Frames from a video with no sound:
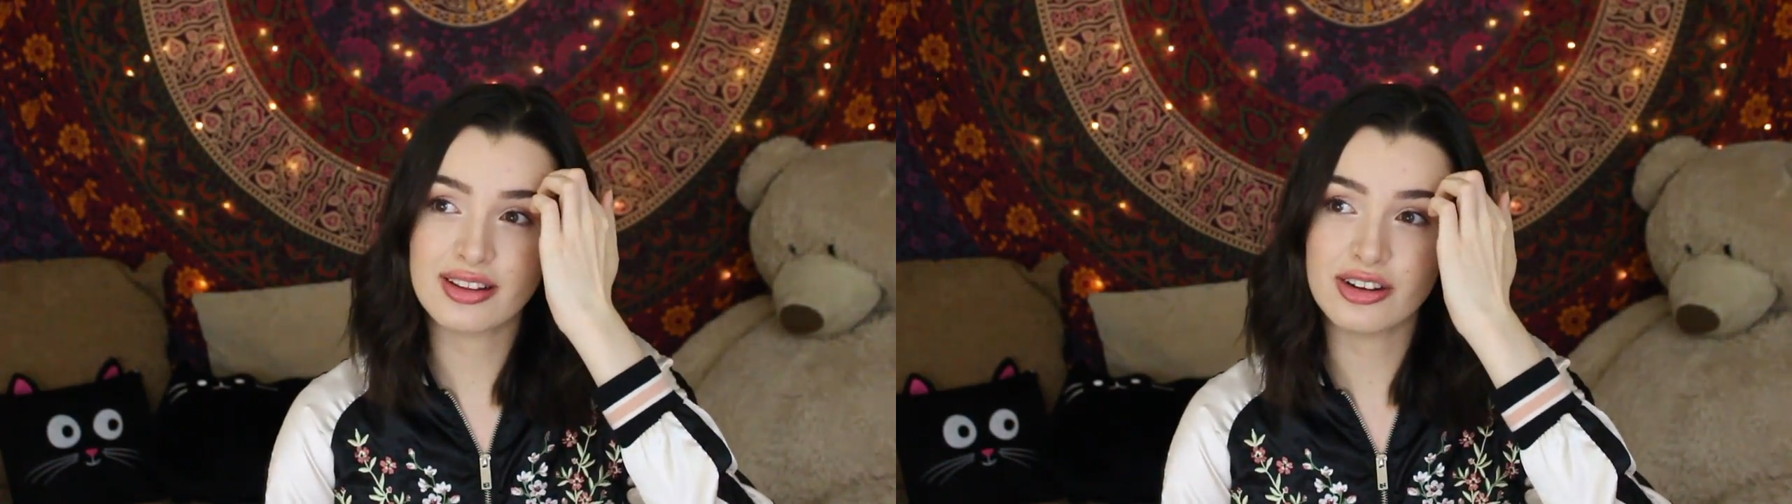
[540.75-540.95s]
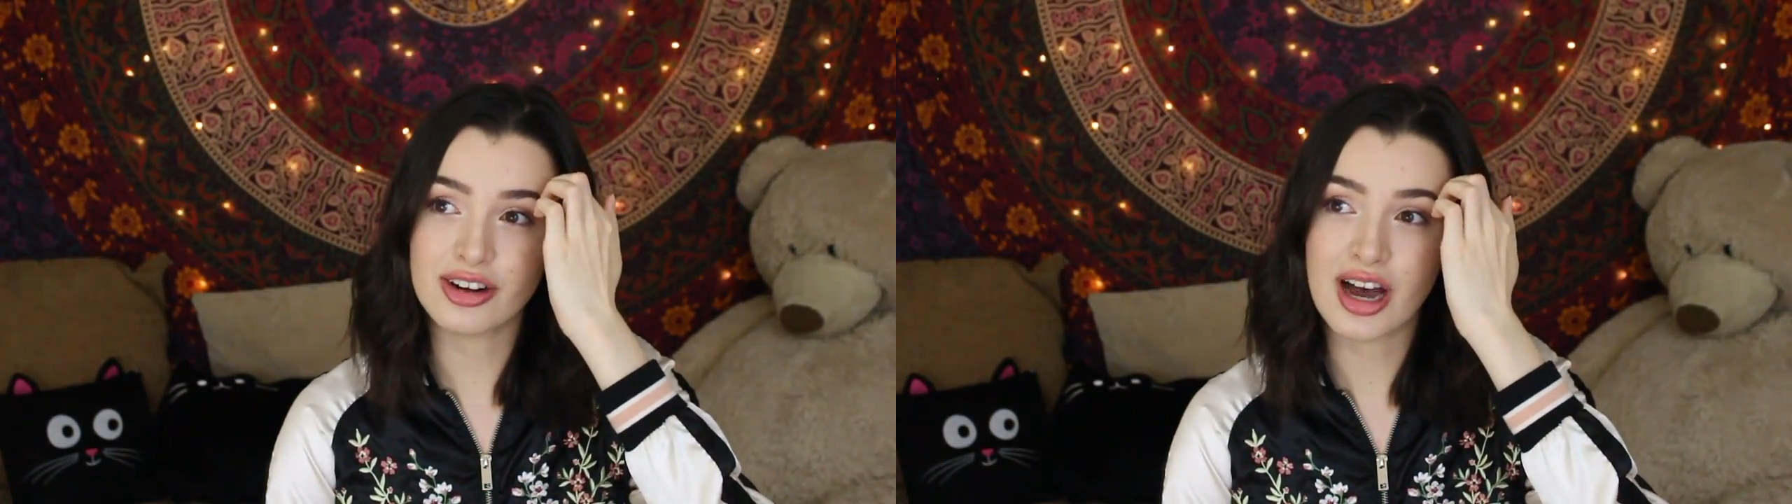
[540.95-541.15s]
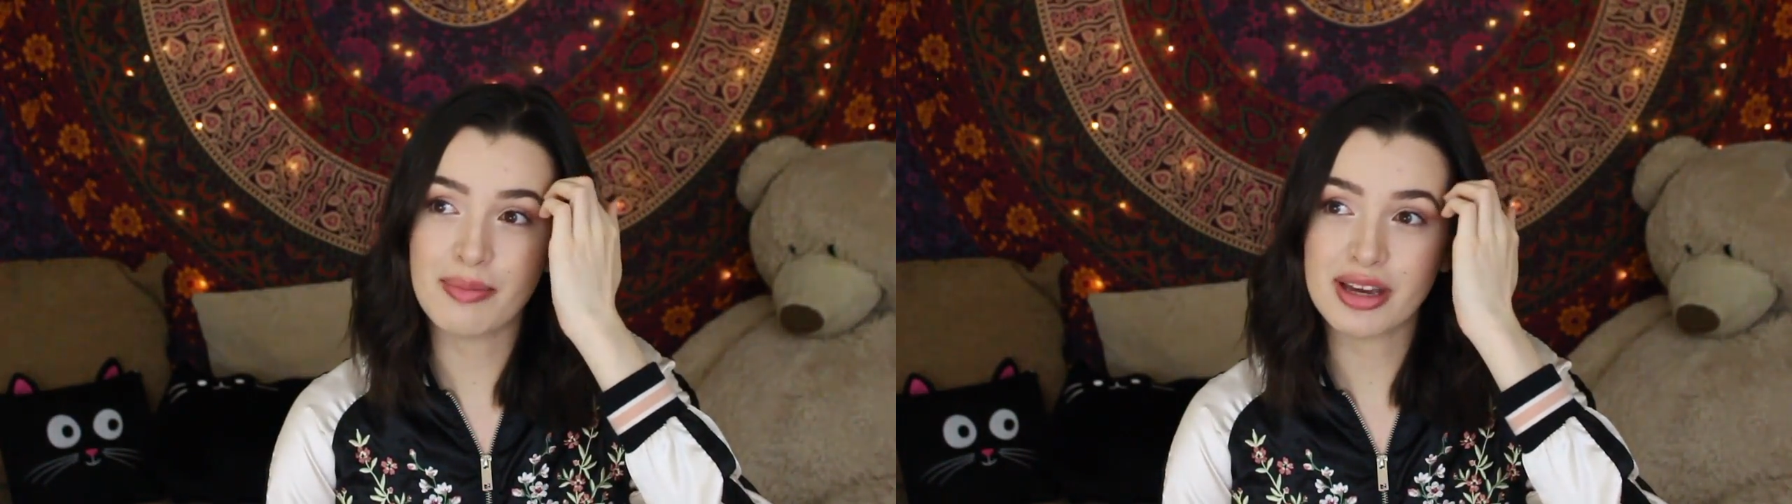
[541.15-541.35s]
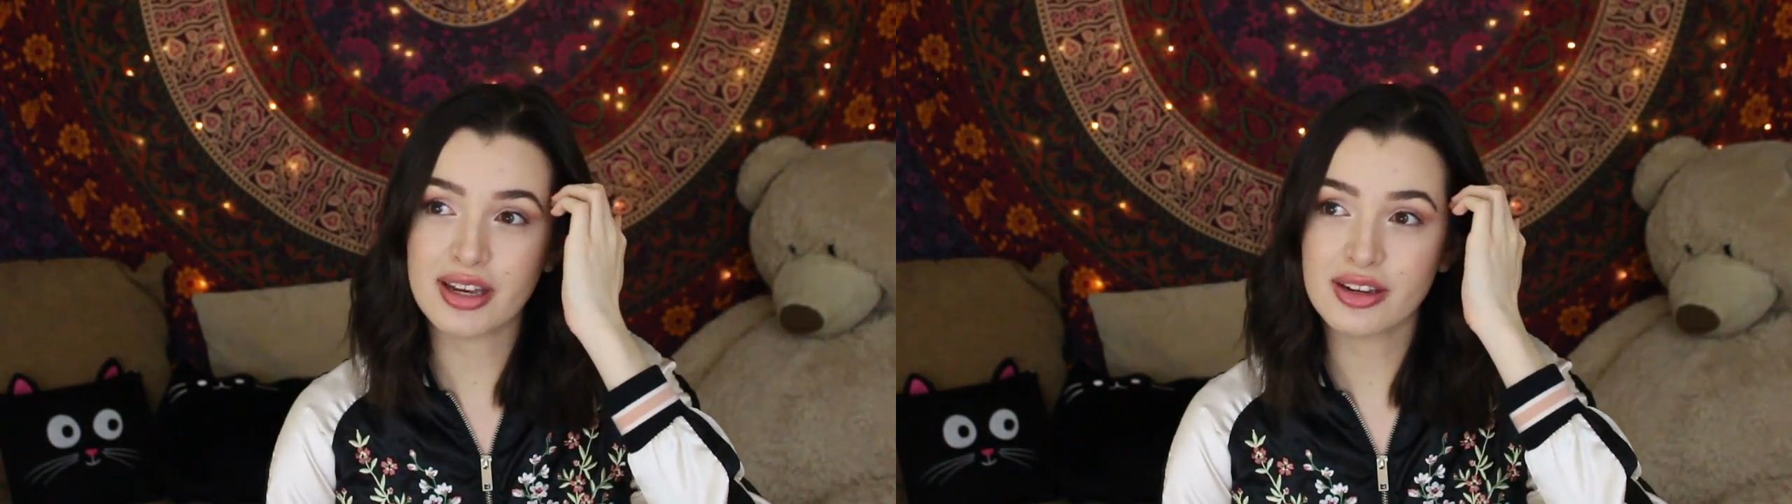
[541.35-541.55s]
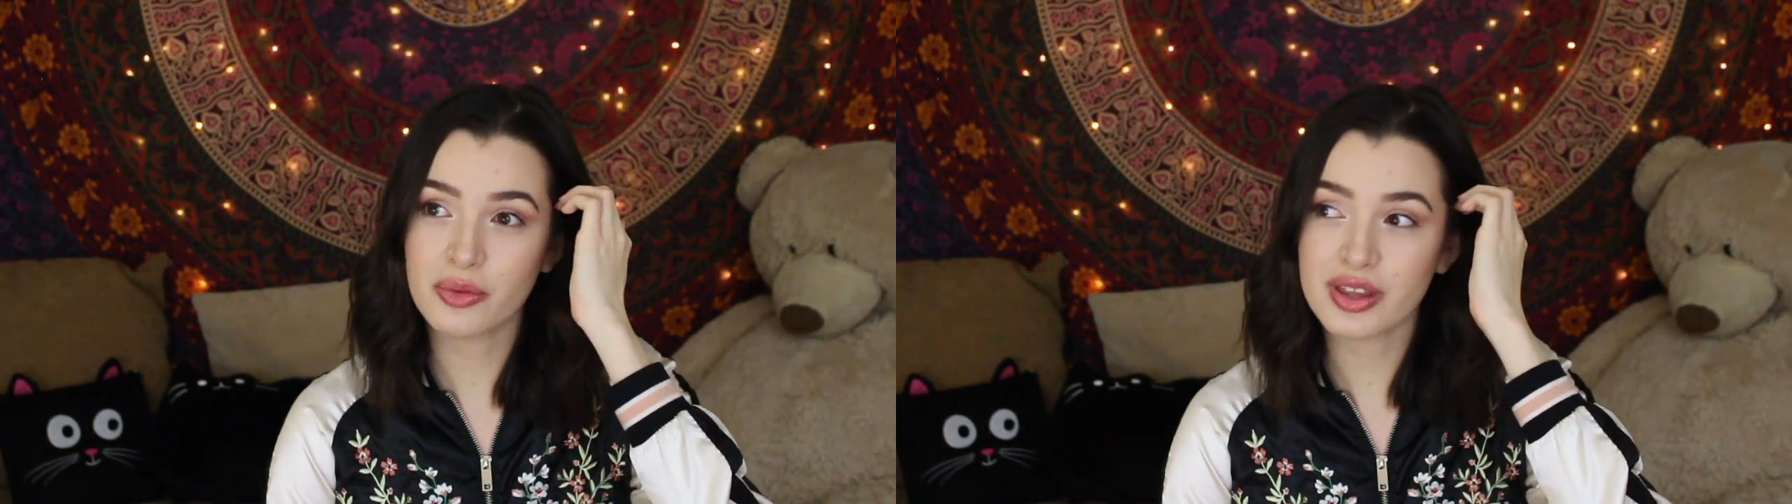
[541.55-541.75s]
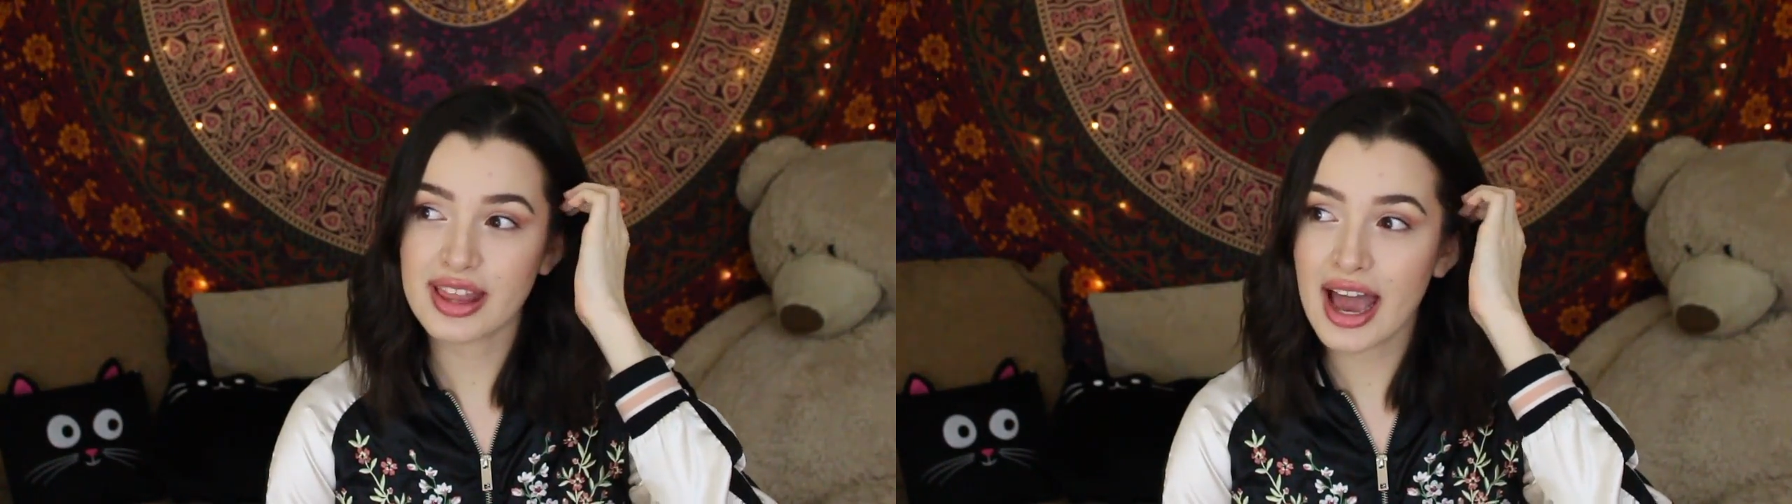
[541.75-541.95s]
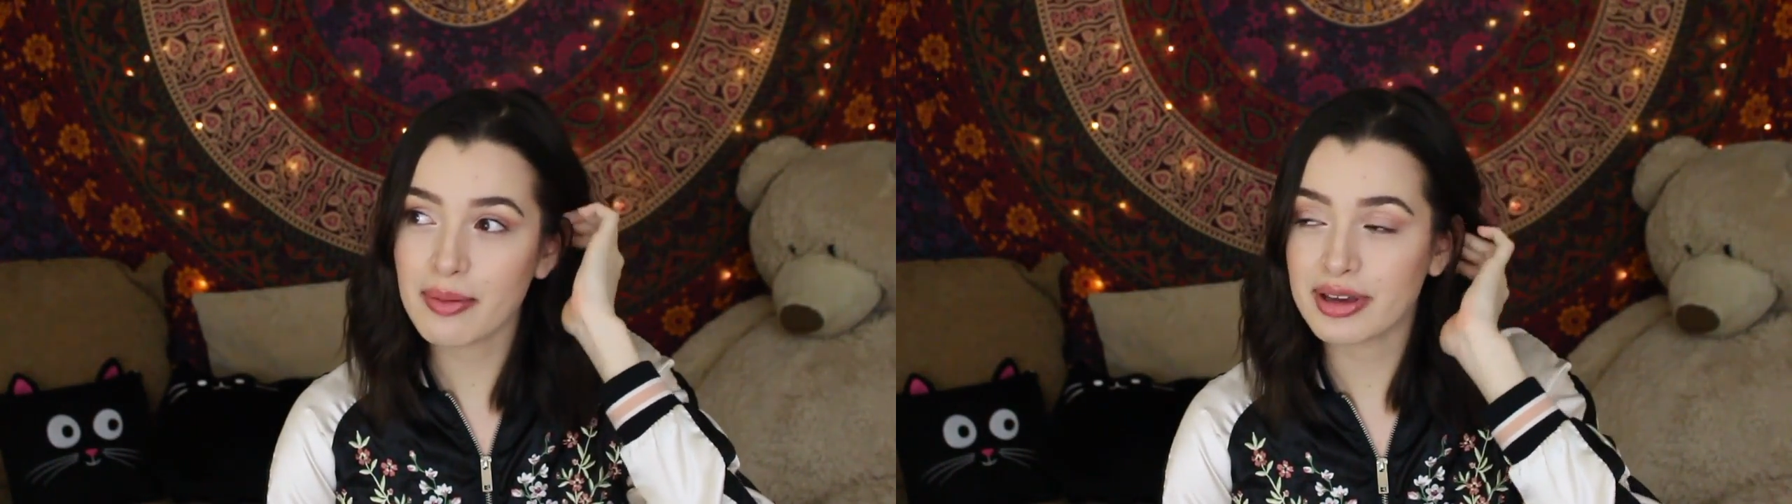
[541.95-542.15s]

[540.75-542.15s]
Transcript: you're coming with that